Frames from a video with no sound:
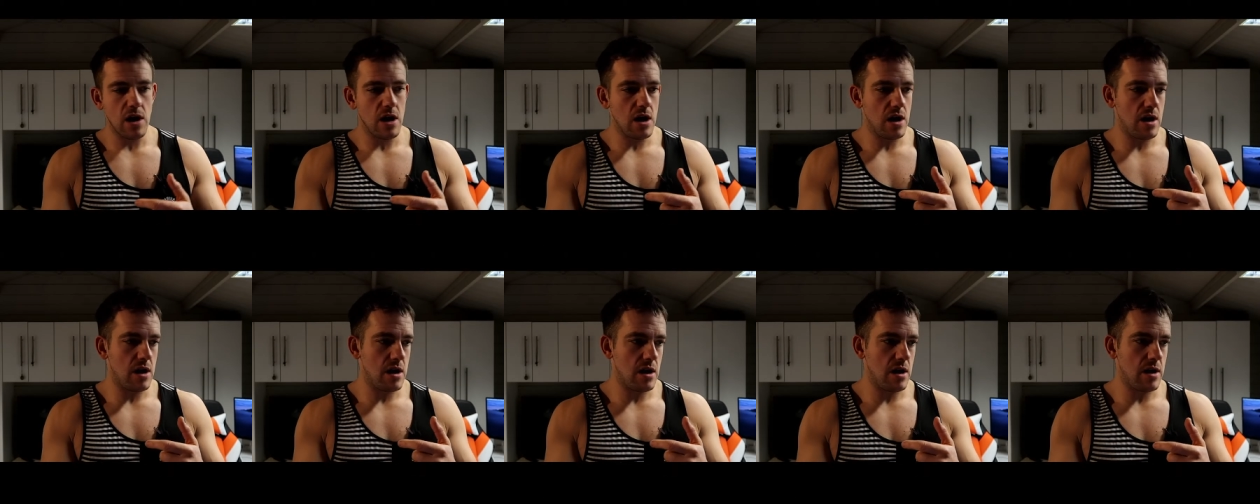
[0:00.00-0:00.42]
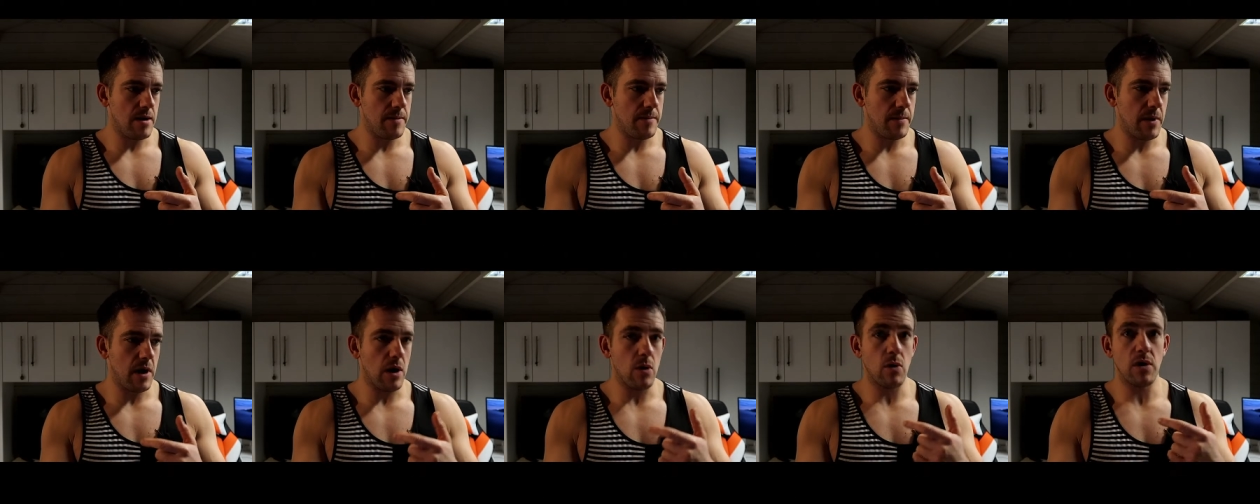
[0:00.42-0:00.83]

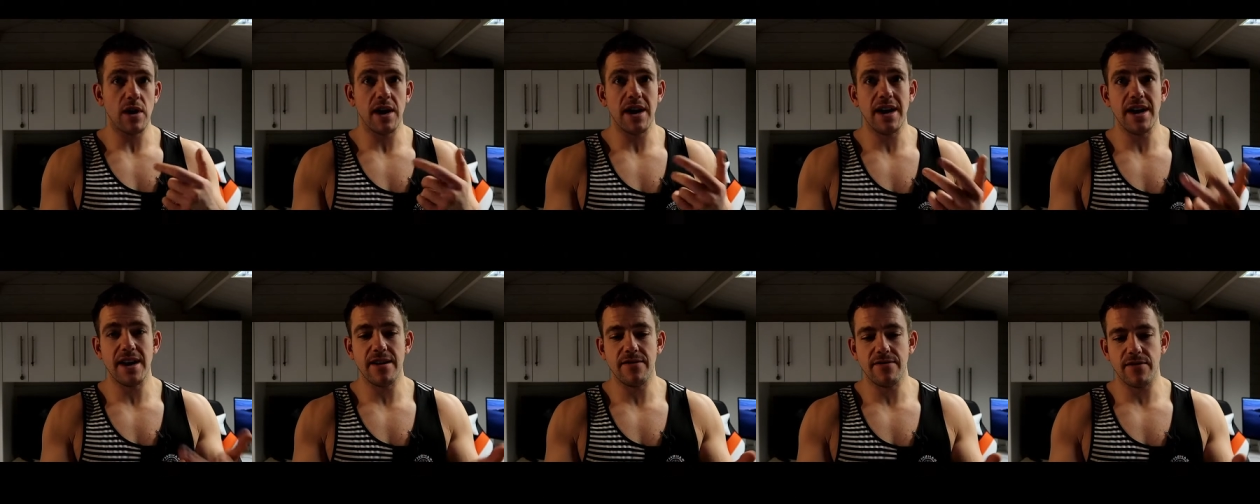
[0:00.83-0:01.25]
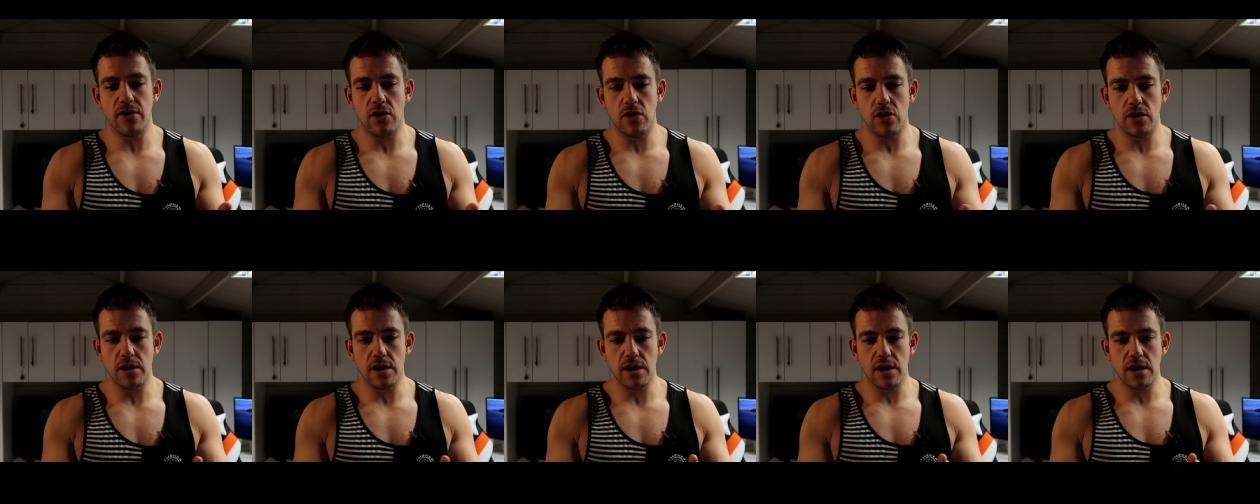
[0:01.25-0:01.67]
Um, I want to live
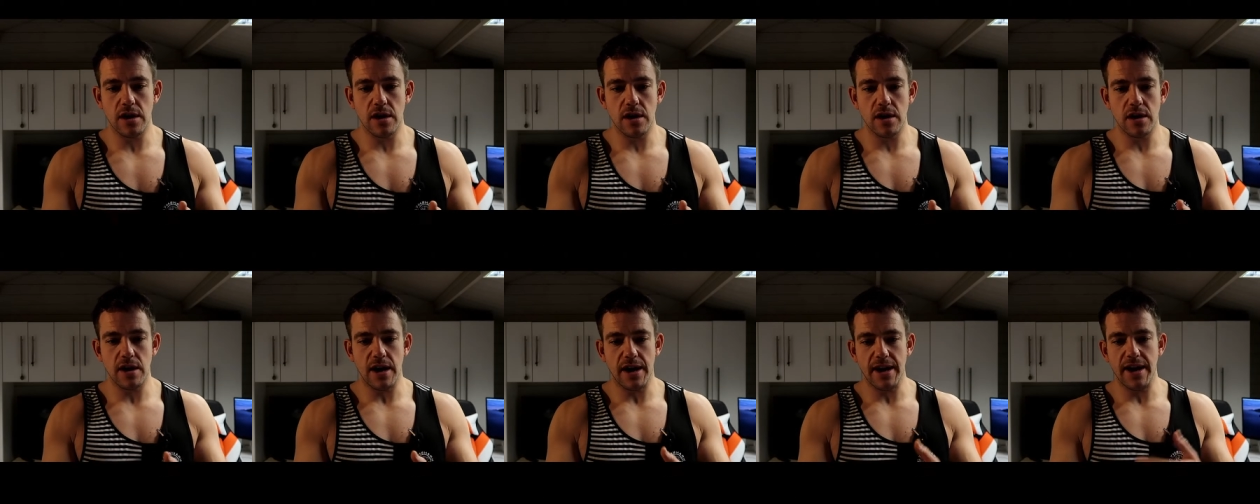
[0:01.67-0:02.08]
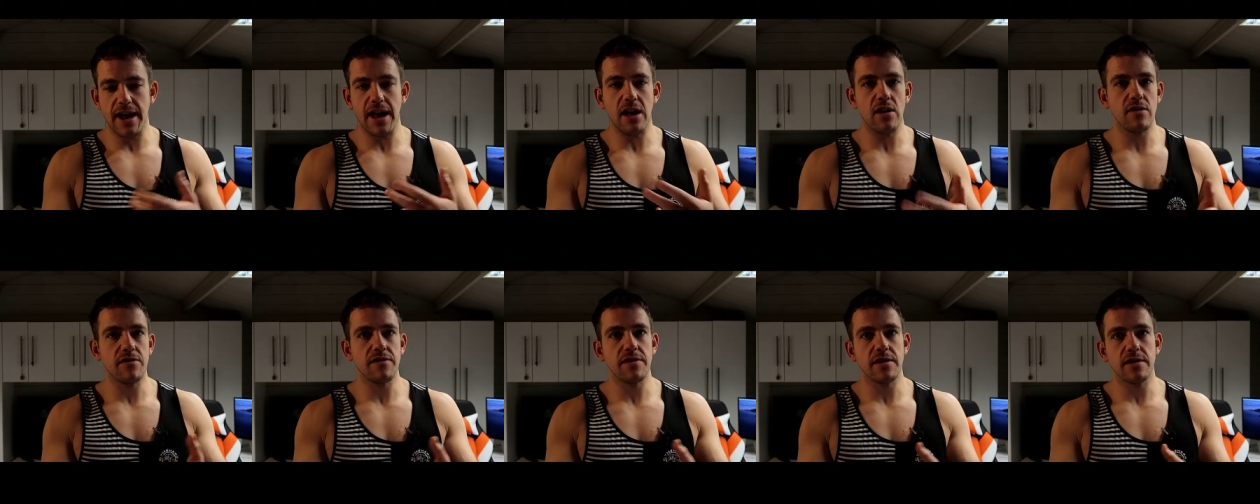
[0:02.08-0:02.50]
longer and
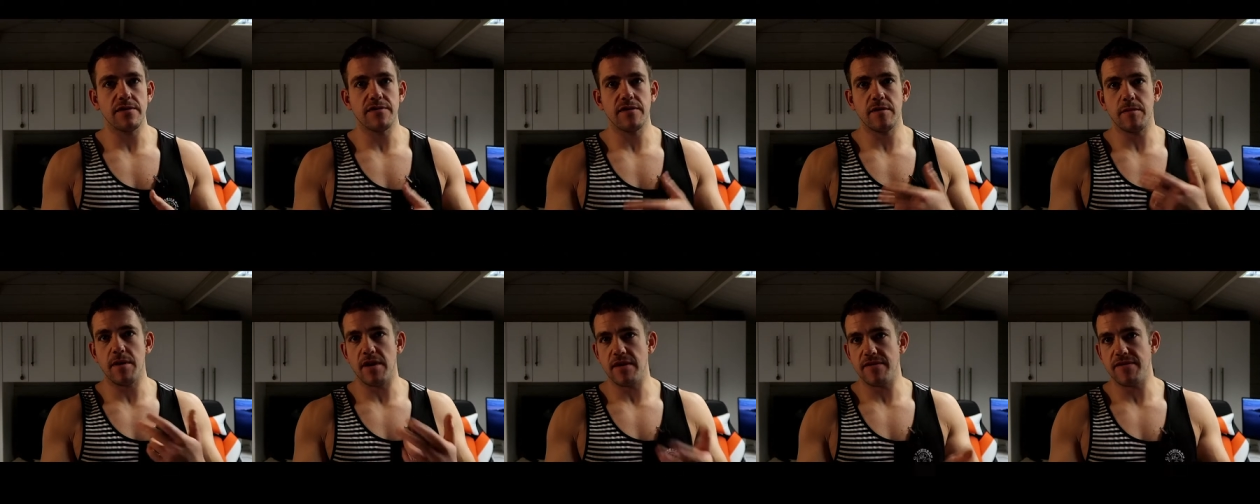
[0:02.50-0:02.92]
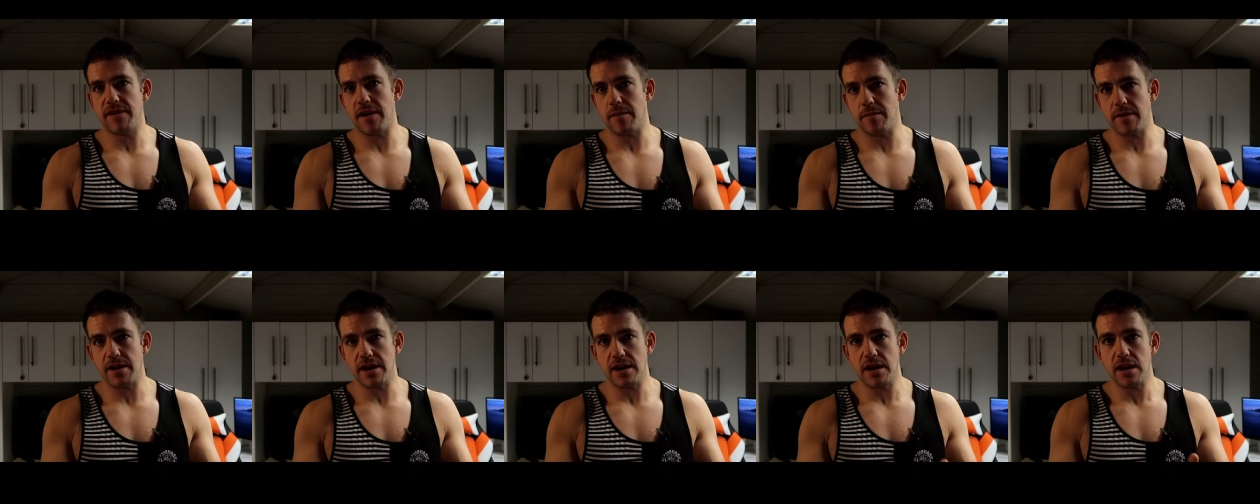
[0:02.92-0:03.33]
healthier for my
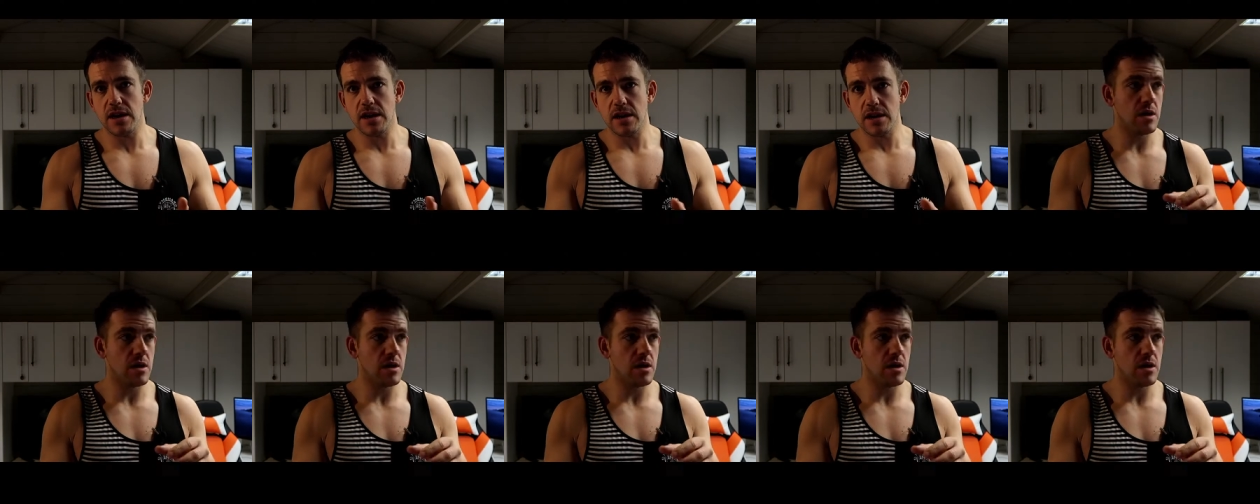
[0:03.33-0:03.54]
family.